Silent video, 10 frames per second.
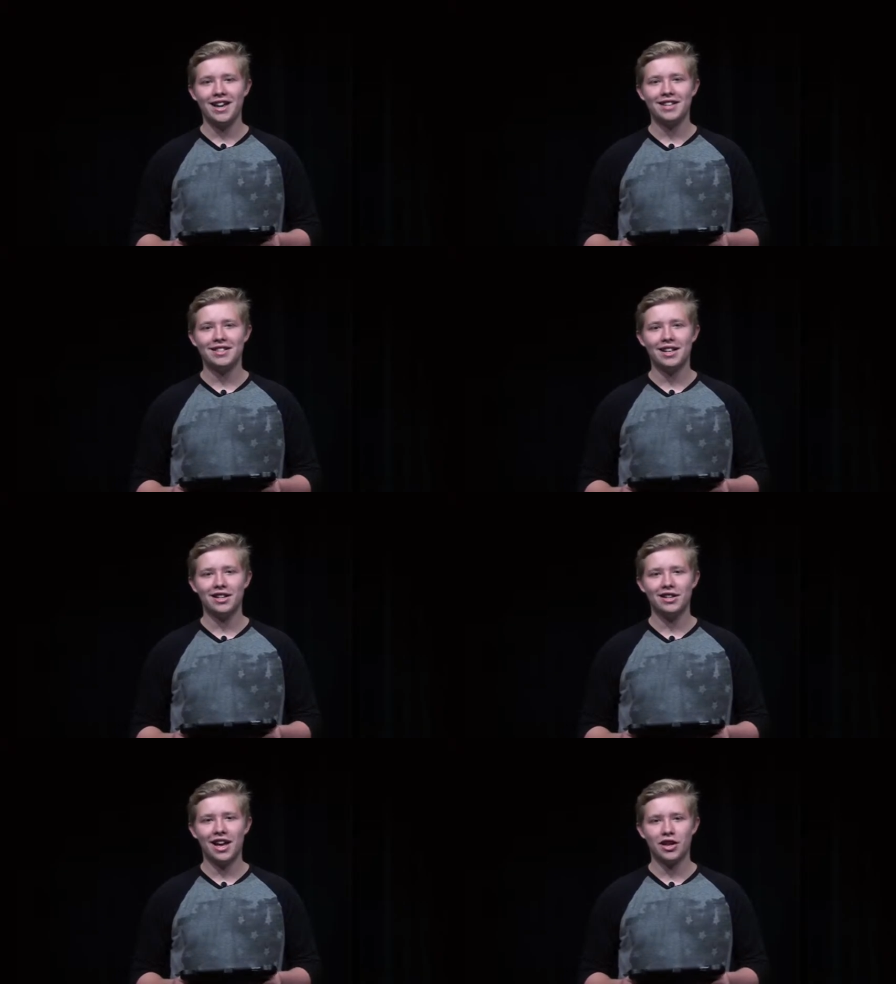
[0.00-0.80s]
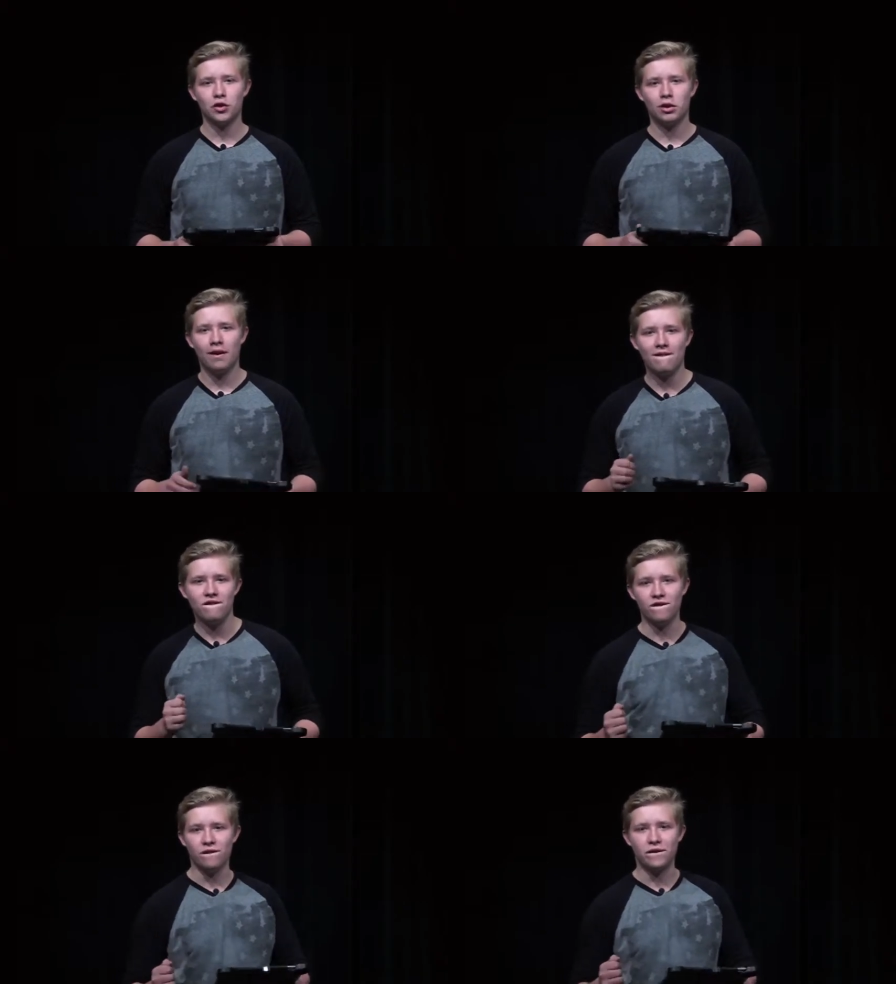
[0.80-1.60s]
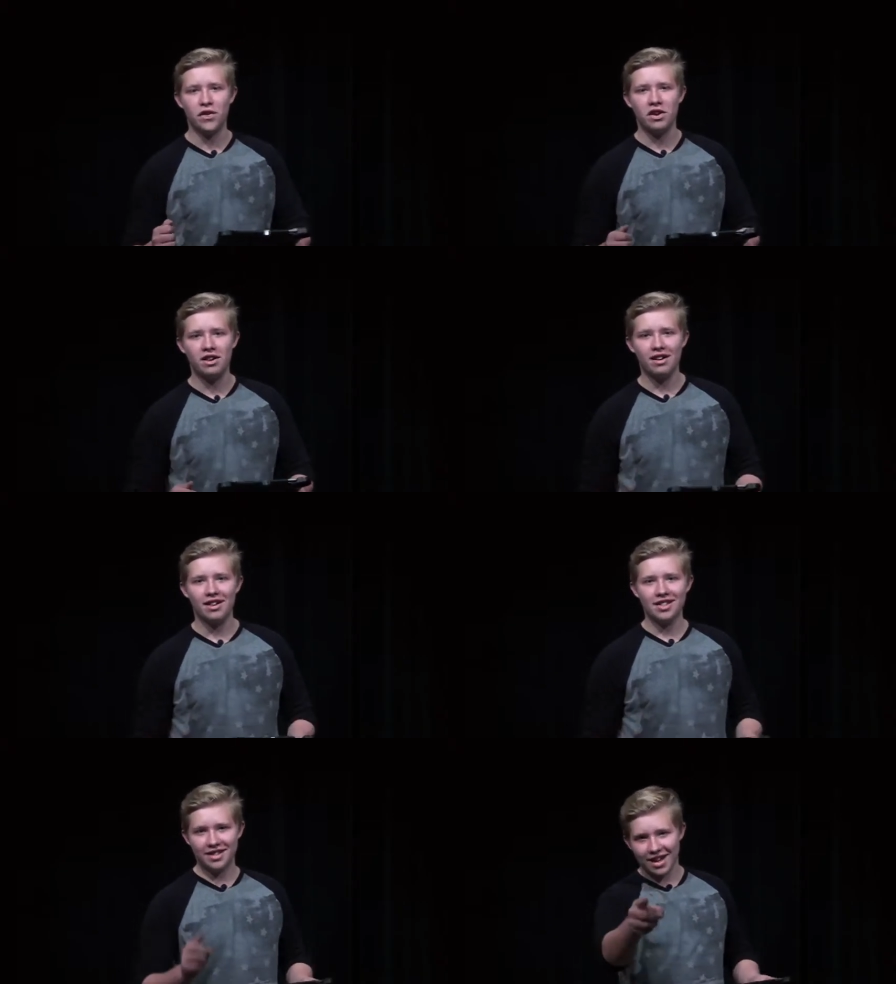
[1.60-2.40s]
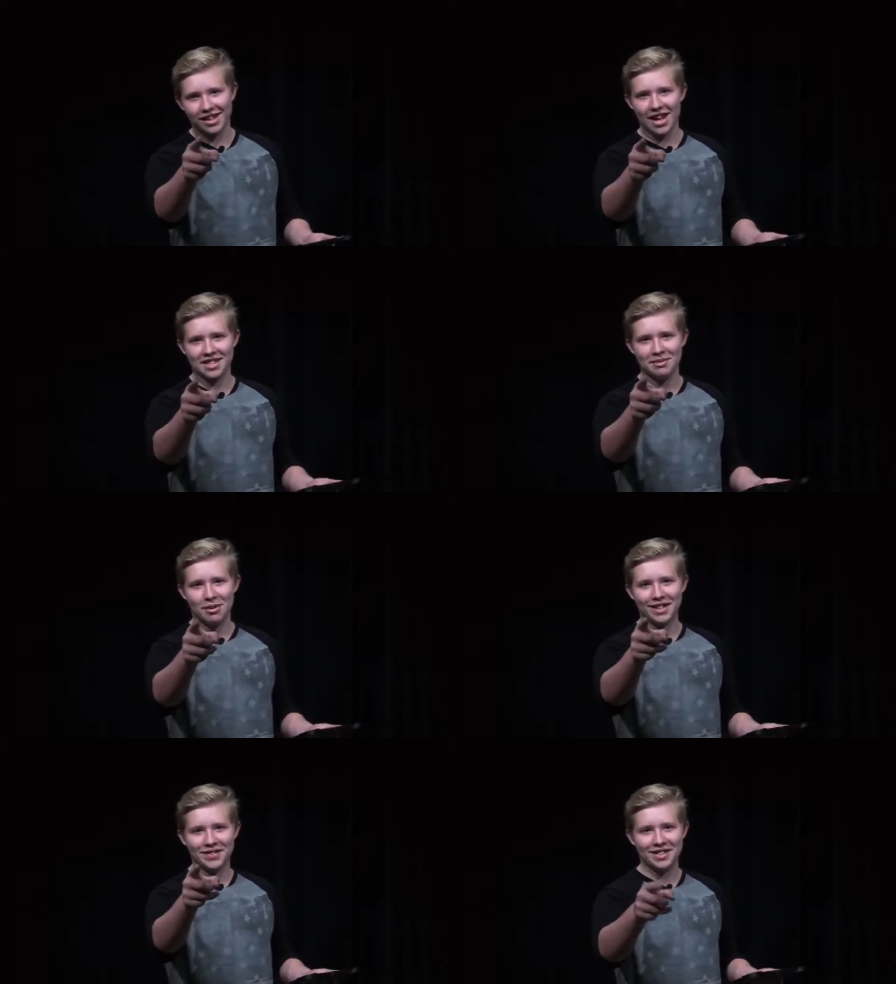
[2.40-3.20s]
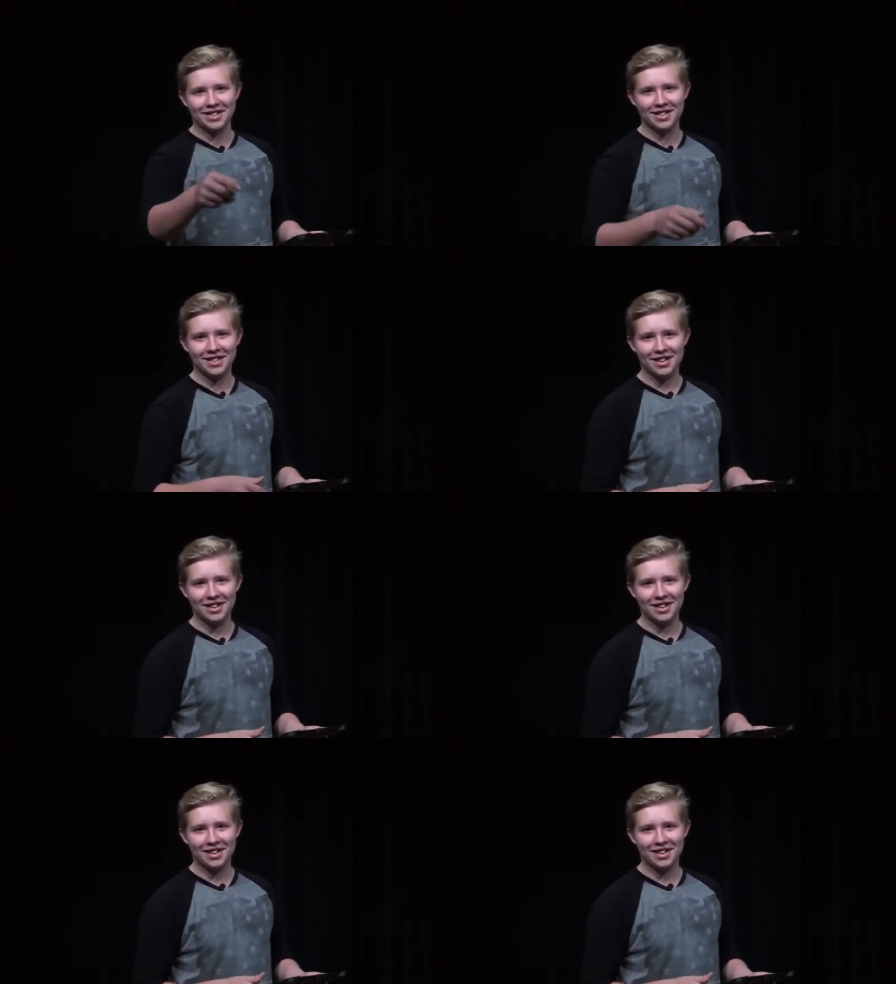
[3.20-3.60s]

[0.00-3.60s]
is that little extra oomph. Stay classy, Braves.